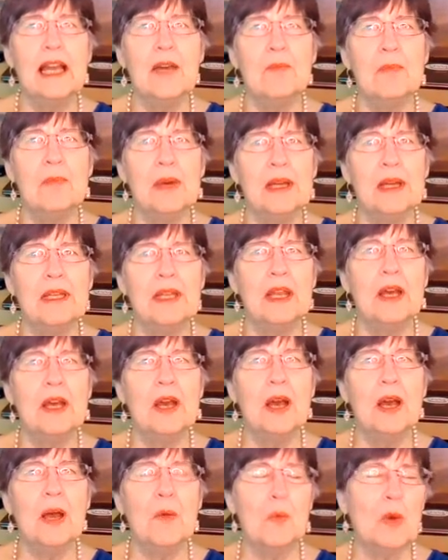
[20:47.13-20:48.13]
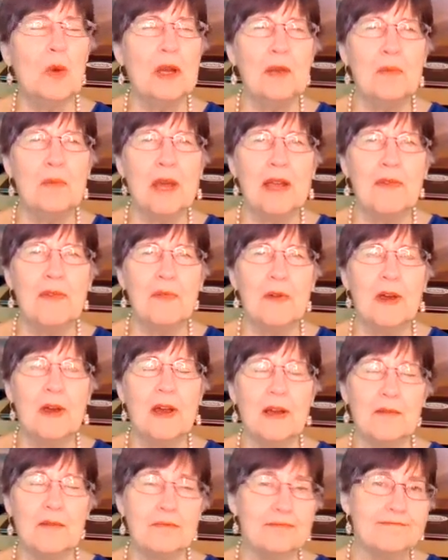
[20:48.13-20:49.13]
but one of my
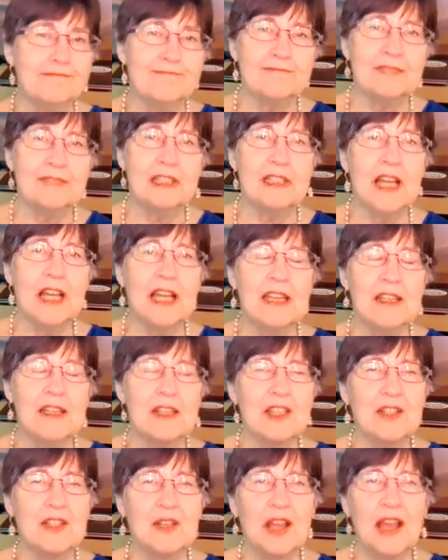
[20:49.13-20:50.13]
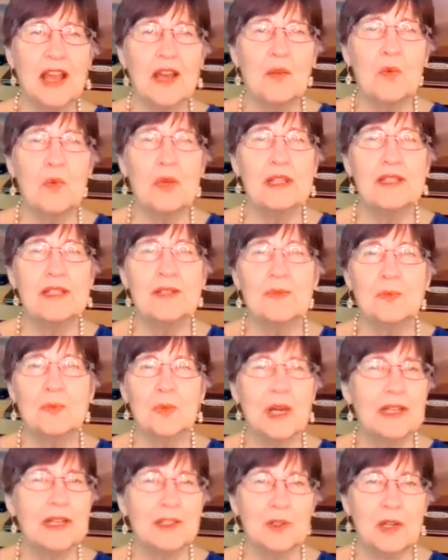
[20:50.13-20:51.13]
clients was
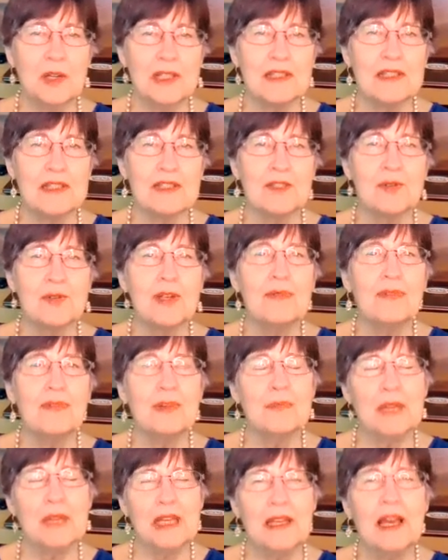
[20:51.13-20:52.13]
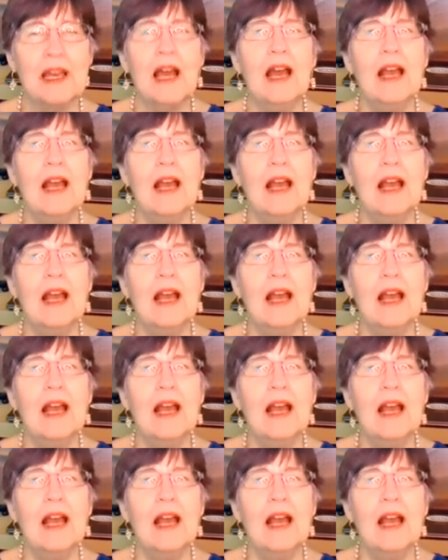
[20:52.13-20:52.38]
right across the street from me.